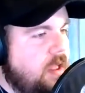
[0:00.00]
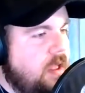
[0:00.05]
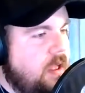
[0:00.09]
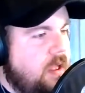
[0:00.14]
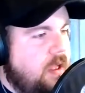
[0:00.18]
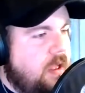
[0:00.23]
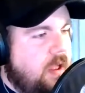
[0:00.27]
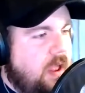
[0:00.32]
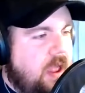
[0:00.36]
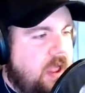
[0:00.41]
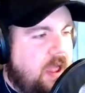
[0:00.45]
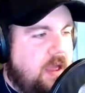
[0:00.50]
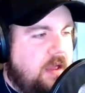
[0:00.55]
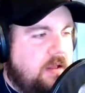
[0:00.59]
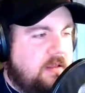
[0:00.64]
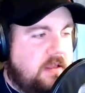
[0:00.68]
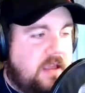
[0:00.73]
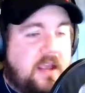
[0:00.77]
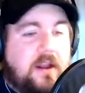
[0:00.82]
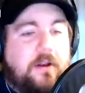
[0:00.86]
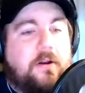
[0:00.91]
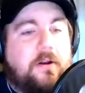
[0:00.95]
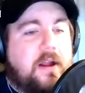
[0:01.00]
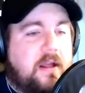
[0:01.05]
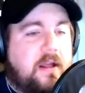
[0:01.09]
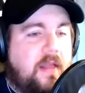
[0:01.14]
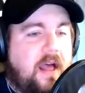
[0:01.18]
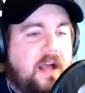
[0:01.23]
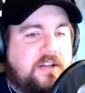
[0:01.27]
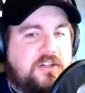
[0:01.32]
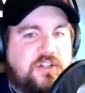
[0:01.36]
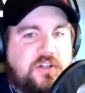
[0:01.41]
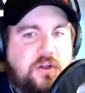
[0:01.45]
And the internet
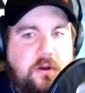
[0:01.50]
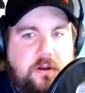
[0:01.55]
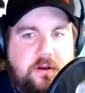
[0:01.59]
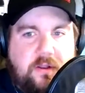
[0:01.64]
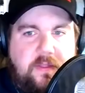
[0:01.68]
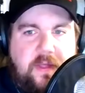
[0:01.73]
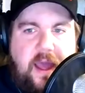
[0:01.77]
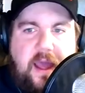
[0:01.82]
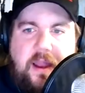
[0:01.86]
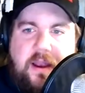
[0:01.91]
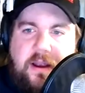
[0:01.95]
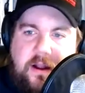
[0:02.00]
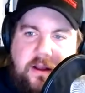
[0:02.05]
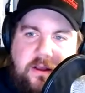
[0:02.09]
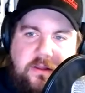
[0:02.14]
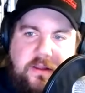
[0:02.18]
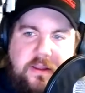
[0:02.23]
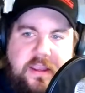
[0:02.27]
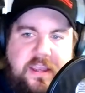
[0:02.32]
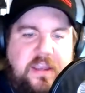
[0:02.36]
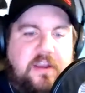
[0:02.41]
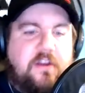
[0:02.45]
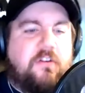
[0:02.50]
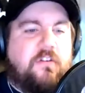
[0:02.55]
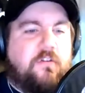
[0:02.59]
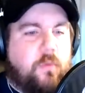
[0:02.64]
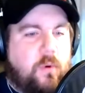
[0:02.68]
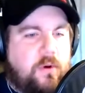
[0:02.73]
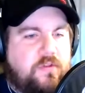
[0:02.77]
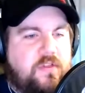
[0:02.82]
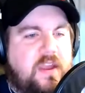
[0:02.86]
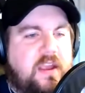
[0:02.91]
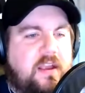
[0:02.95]
latched onto that. And here's where
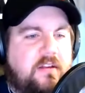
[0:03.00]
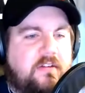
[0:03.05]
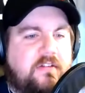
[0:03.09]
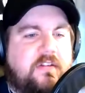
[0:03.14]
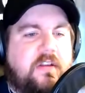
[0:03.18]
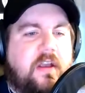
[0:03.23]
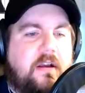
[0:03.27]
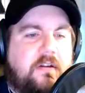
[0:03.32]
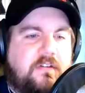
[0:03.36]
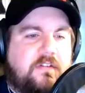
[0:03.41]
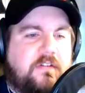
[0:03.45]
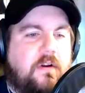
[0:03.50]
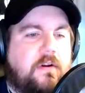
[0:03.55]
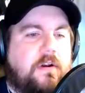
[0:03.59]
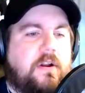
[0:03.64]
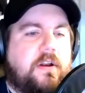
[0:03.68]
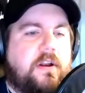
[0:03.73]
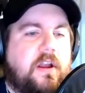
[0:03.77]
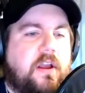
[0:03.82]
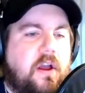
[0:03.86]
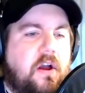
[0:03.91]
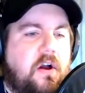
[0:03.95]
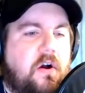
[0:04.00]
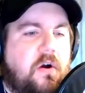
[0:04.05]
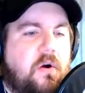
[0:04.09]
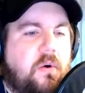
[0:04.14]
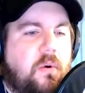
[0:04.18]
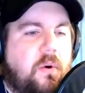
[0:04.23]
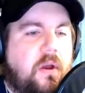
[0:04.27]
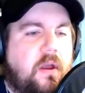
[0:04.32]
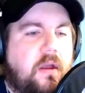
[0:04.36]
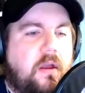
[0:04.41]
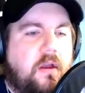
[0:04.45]
things started to go
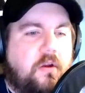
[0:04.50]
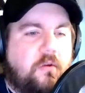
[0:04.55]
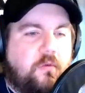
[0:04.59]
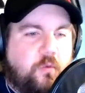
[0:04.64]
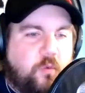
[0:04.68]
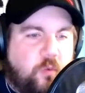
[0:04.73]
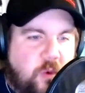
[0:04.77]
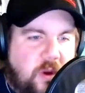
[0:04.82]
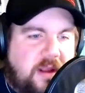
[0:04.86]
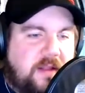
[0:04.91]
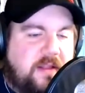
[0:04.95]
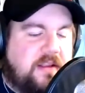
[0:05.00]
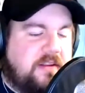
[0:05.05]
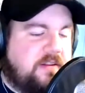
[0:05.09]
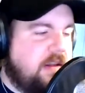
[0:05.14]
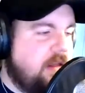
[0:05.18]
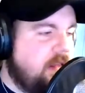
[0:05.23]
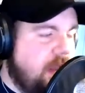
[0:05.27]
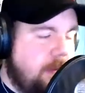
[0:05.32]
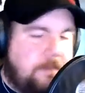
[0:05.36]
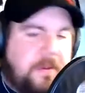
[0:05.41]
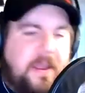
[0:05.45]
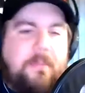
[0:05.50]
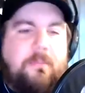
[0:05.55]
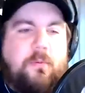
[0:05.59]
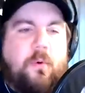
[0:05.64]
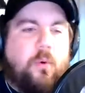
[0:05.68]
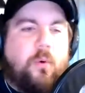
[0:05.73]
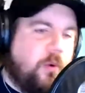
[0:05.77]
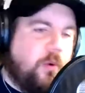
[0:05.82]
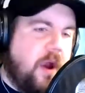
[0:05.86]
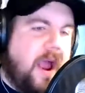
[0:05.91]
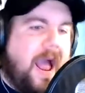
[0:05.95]
really, like, people
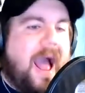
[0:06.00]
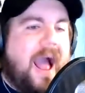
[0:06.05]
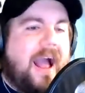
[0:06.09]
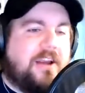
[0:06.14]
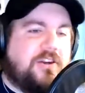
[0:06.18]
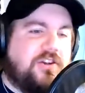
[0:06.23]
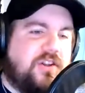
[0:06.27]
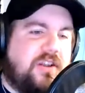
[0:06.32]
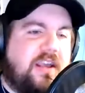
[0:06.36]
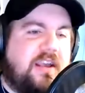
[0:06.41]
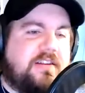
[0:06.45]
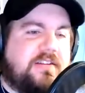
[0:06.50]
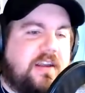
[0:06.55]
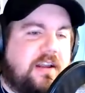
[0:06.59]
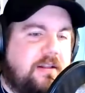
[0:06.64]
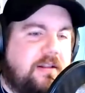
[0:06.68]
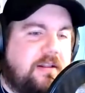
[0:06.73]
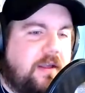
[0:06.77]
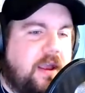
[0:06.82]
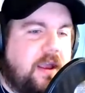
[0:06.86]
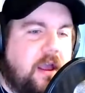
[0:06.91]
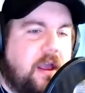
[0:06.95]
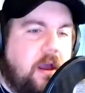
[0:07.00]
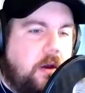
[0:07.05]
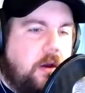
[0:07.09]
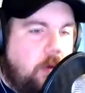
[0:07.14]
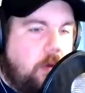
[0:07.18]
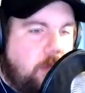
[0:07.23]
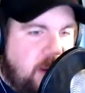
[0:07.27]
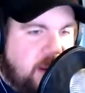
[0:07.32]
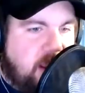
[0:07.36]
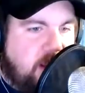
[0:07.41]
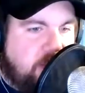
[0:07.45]
were actually excited, like, oh my
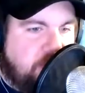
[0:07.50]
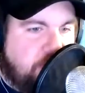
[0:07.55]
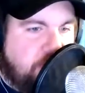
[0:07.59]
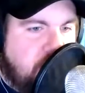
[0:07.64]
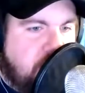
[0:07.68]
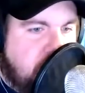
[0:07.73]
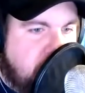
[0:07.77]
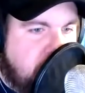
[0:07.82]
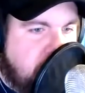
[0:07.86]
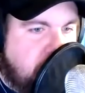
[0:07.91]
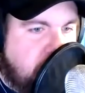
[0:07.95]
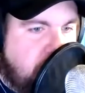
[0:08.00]
god, they're not going to call the